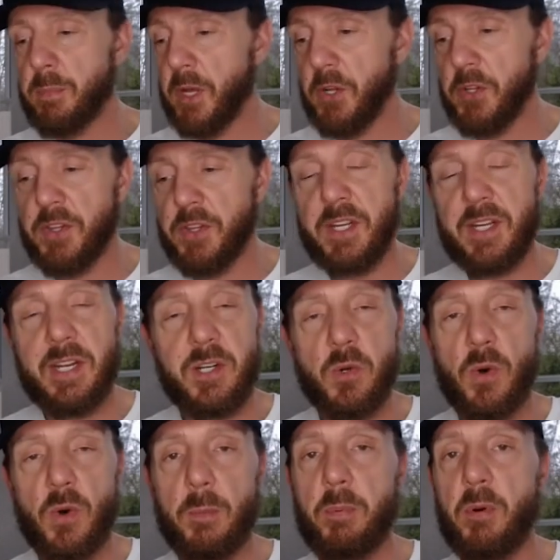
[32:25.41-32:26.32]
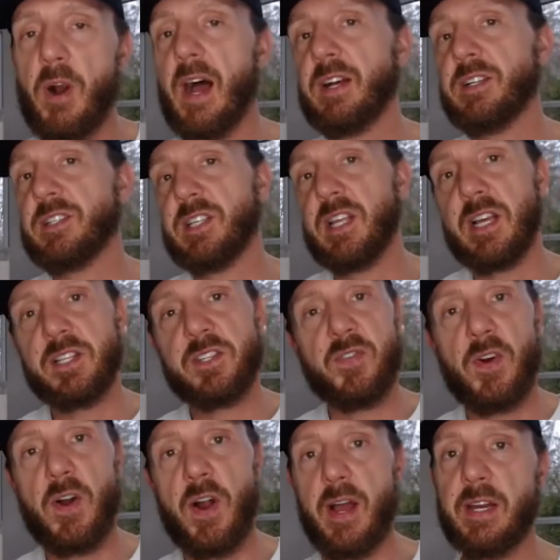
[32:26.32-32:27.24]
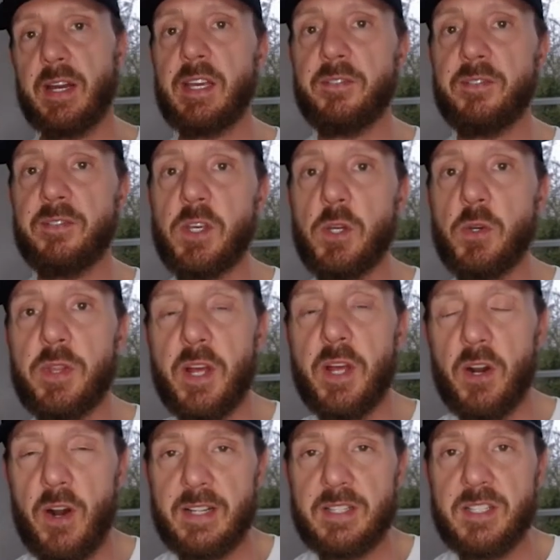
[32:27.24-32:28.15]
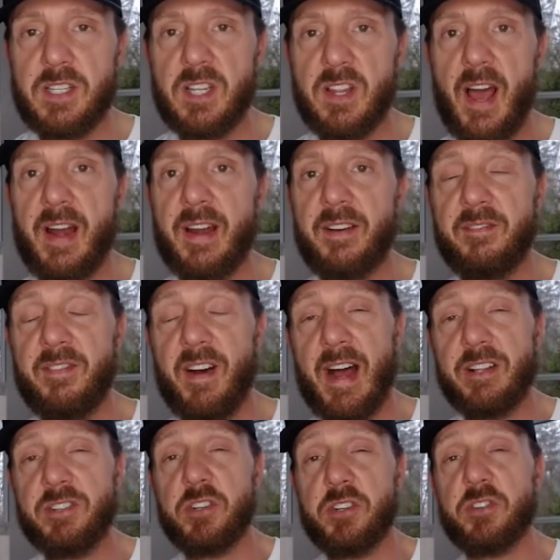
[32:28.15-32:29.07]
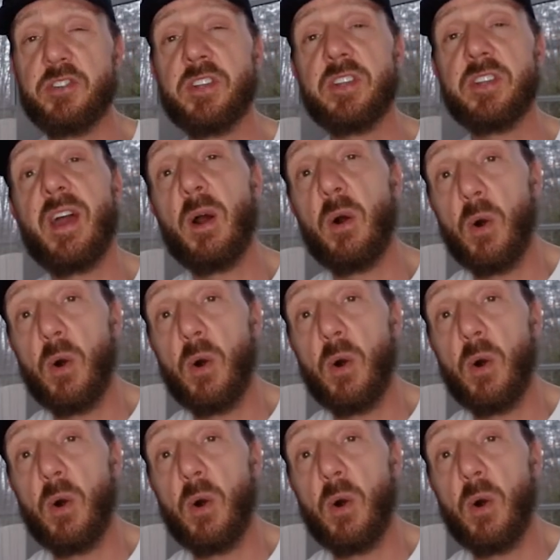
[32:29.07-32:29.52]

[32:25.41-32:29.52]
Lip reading: build it into a process for any of you that are Ed Slott advisors